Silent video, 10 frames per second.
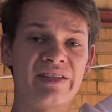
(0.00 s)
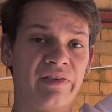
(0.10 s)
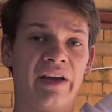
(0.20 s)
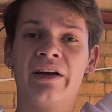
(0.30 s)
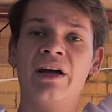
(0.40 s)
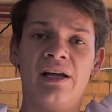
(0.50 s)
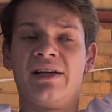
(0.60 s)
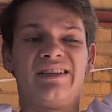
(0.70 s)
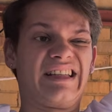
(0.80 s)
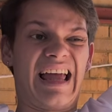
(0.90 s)
there.
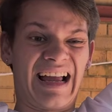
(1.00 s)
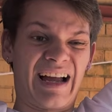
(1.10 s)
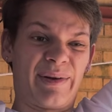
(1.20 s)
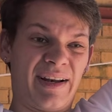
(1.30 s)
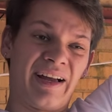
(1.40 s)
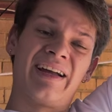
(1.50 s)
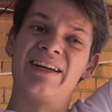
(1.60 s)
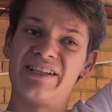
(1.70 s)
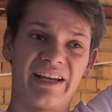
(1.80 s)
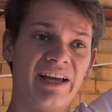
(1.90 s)
Just hang out like
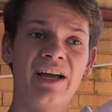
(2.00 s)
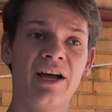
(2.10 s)
shit.